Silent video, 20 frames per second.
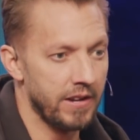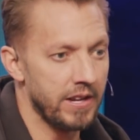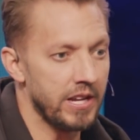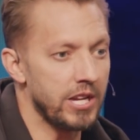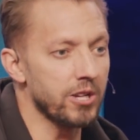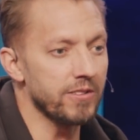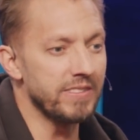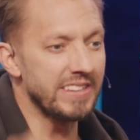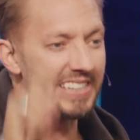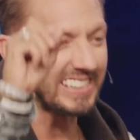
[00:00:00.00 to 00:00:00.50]

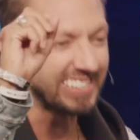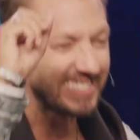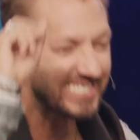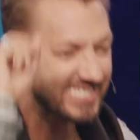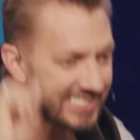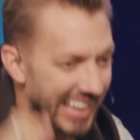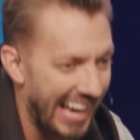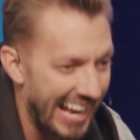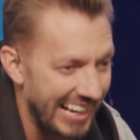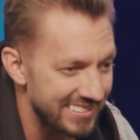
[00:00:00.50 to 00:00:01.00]
hear the
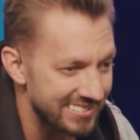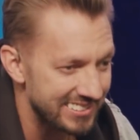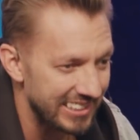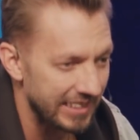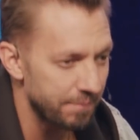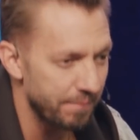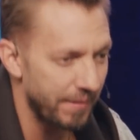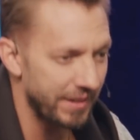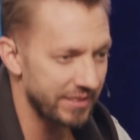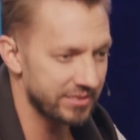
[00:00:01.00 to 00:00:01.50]
exact
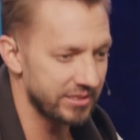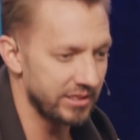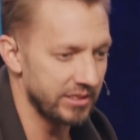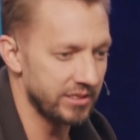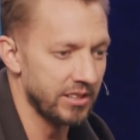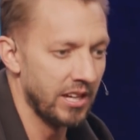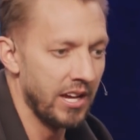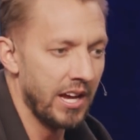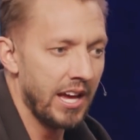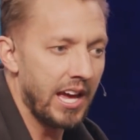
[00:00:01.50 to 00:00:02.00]
same
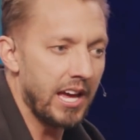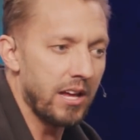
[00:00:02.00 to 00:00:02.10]
message,